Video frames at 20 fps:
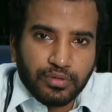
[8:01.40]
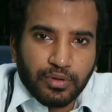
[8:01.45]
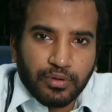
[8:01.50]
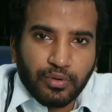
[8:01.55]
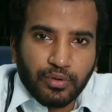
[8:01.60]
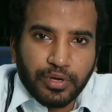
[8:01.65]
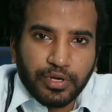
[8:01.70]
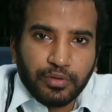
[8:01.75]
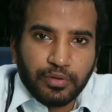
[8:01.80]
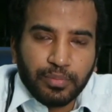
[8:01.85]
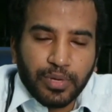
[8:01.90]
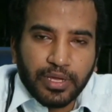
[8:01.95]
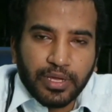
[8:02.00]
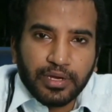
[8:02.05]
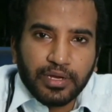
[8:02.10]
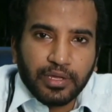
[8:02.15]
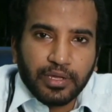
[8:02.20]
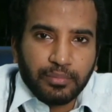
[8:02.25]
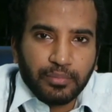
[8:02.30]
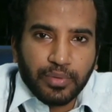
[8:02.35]
is going to play
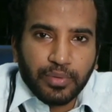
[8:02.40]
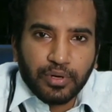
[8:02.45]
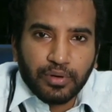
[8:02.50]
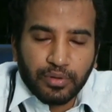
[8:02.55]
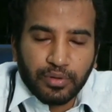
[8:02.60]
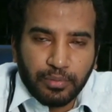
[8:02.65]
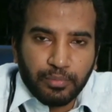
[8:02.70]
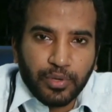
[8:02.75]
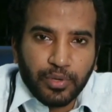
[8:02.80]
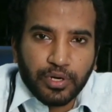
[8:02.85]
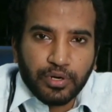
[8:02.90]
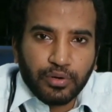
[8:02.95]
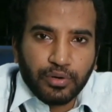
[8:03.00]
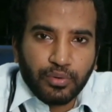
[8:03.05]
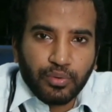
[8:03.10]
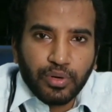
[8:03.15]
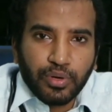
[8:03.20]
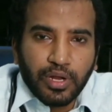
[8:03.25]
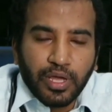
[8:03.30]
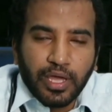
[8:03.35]
an important
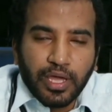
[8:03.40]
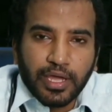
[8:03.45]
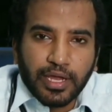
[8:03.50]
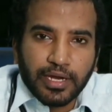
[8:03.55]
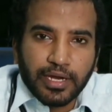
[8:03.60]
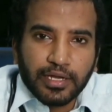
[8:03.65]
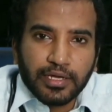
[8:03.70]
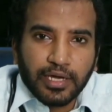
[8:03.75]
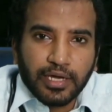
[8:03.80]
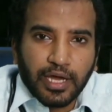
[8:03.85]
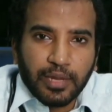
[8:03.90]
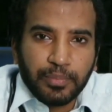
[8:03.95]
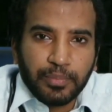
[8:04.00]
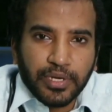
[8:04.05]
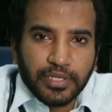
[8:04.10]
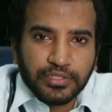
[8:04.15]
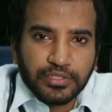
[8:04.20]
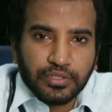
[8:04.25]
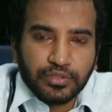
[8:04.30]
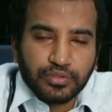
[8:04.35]
role in a
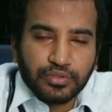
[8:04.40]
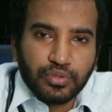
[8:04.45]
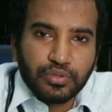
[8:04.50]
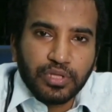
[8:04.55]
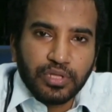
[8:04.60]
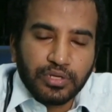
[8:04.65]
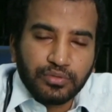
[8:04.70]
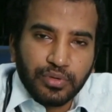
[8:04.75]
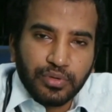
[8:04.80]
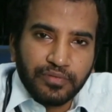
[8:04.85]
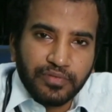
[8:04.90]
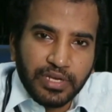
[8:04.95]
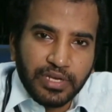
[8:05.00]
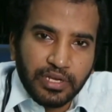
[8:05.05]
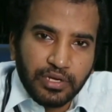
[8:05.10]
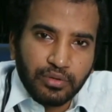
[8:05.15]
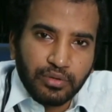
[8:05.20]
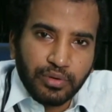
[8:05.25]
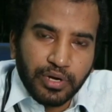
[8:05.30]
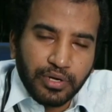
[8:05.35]
hypertension. So that's why we
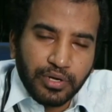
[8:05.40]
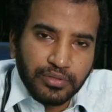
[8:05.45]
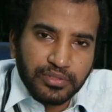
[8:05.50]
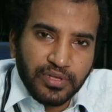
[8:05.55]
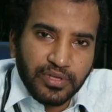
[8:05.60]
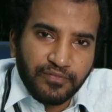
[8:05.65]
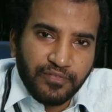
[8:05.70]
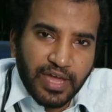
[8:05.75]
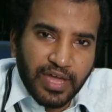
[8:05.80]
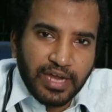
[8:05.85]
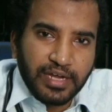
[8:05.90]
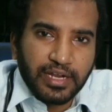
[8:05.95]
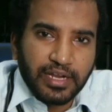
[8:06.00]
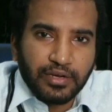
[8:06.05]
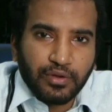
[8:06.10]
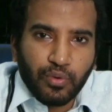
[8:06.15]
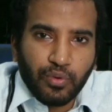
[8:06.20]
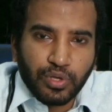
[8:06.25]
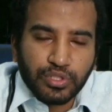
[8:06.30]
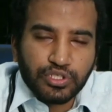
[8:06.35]
need to reduce the fat
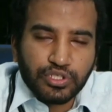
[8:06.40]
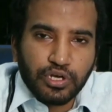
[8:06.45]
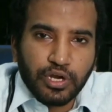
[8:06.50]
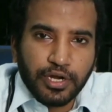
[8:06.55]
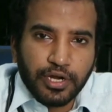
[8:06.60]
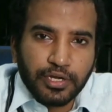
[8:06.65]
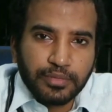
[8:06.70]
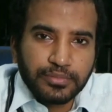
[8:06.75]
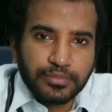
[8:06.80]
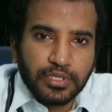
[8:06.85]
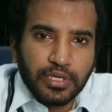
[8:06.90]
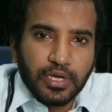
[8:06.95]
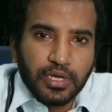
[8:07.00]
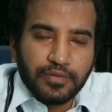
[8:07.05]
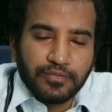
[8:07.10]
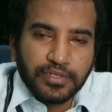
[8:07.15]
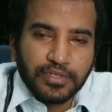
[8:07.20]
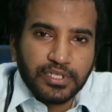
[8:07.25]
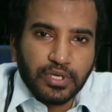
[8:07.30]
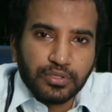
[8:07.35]
and cholesterol items,
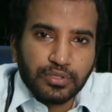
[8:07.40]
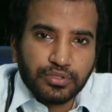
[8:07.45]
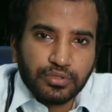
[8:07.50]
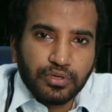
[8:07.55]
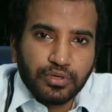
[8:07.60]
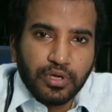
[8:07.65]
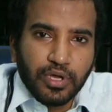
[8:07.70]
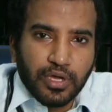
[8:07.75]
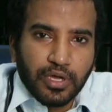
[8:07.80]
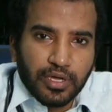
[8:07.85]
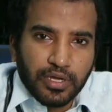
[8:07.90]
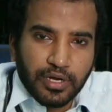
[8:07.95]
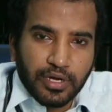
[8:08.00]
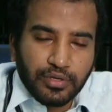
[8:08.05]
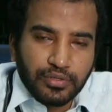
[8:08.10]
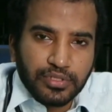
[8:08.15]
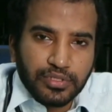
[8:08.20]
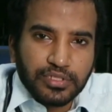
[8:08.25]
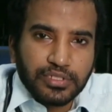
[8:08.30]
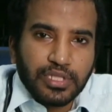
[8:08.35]
which also
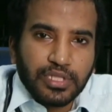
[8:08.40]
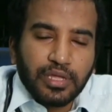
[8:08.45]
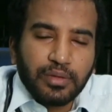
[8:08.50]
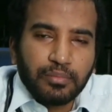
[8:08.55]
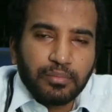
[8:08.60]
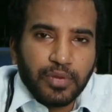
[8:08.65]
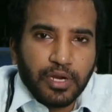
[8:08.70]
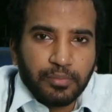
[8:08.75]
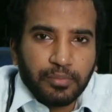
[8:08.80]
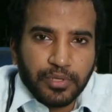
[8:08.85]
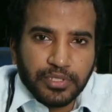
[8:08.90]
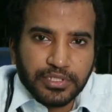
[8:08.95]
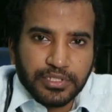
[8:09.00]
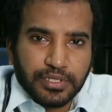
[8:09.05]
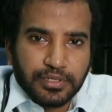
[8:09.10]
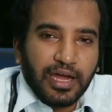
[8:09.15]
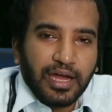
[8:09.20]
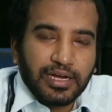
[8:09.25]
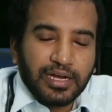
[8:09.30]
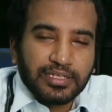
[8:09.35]
reduces the blood
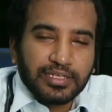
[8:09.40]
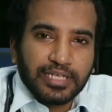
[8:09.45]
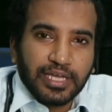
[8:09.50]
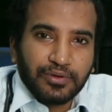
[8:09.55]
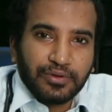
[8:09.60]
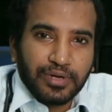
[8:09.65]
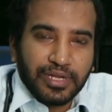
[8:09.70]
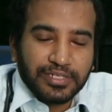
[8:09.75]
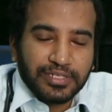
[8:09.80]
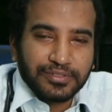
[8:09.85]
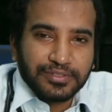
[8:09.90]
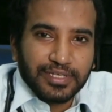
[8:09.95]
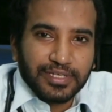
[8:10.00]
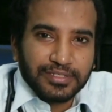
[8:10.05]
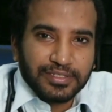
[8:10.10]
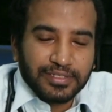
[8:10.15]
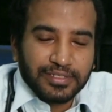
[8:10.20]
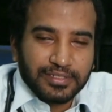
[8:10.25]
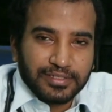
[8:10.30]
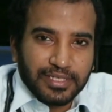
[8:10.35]
pressure. At last, I would like to
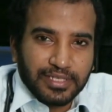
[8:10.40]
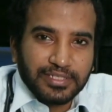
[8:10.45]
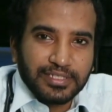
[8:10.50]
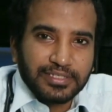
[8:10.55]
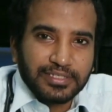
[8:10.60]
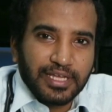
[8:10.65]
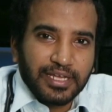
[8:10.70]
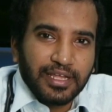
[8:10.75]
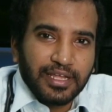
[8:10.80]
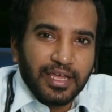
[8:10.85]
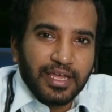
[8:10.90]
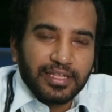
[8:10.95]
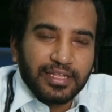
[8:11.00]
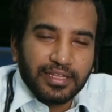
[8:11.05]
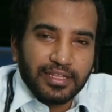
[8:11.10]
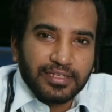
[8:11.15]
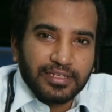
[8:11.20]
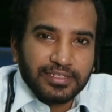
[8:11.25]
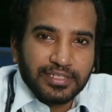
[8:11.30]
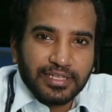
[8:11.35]
suggest that
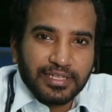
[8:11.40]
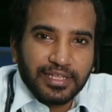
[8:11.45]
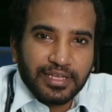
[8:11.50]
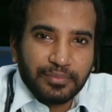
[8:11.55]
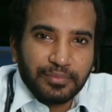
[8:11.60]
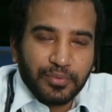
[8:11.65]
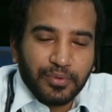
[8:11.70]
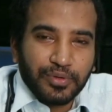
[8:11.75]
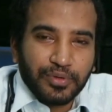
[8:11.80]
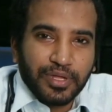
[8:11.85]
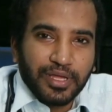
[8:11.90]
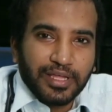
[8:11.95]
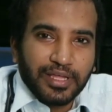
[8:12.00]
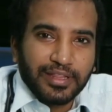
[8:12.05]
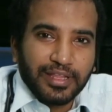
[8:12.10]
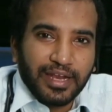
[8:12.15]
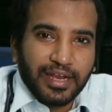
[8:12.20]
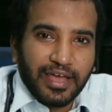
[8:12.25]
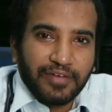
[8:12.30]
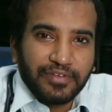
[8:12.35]
there is nothing more
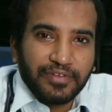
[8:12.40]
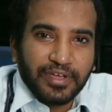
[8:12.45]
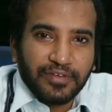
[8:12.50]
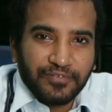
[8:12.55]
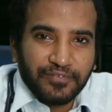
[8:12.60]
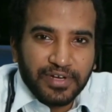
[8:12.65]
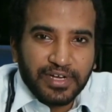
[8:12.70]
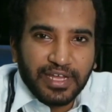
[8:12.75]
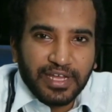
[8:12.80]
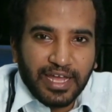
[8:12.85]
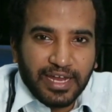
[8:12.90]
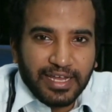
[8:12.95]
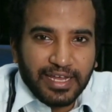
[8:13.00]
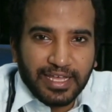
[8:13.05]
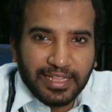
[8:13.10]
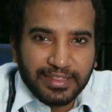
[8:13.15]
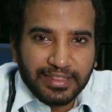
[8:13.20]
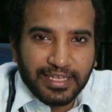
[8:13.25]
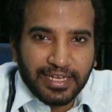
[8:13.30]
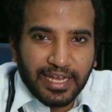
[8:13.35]
than having a fit and
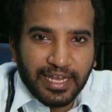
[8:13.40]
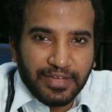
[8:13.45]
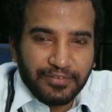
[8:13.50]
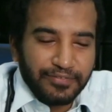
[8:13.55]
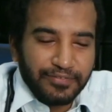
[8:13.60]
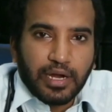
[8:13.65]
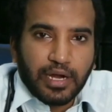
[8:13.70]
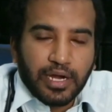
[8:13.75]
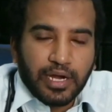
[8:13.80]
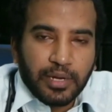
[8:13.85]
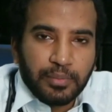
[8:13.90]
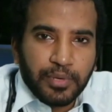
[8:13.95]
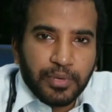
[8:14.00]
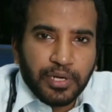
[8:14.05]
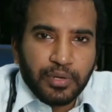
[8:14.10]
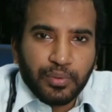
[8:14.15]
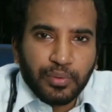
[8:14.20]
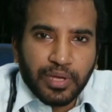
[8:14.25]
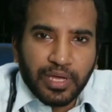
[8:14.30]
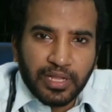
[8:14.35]
healthy life.
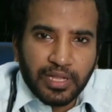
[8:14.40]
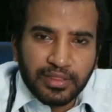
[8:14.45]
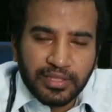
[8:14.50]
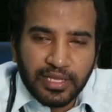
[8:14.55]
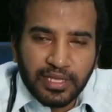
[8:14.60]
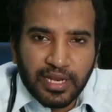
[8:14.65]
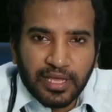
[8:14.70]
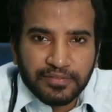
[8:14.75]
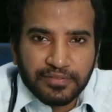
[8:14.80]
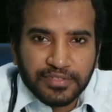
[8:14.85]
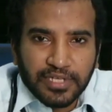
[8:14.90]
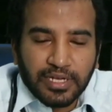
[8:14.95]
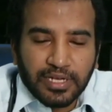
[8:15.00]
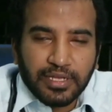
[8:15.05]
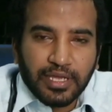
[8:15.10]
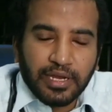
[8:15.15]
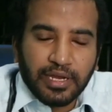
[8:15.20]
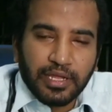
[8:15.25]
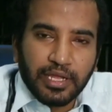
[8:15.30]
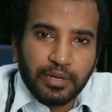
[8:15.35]
Adapting to a healthy lifestyle
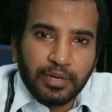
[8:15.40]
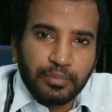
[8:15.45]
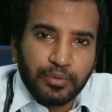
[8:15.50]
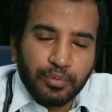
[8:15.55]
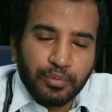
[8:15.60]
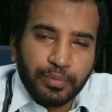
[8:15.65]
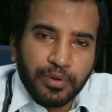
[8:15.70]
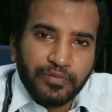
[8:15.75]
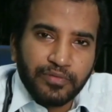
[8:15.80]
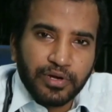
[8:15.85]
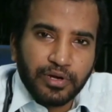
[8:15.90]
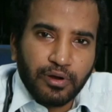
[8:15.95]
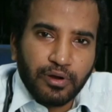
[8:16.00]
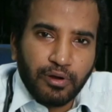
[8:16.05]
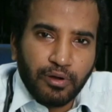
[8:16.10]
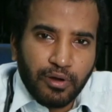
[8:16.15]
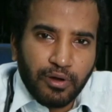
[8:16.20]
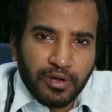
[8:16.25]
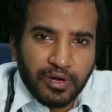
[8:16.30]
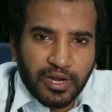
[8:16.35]
can help to prevent a
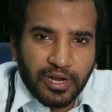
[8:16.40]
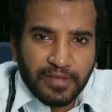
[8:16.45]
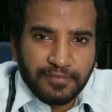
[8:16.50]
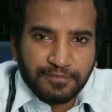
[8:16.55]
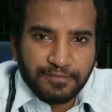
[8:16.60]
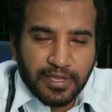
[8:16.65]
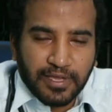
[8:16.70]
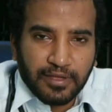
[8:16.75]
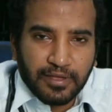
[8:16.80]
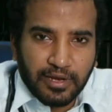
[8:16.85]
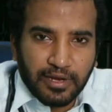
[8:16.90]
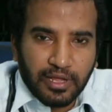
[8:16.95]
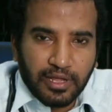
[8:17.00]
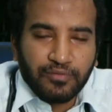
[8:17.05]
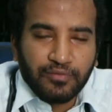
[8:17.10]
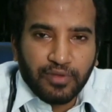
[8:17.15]
long lifestyle,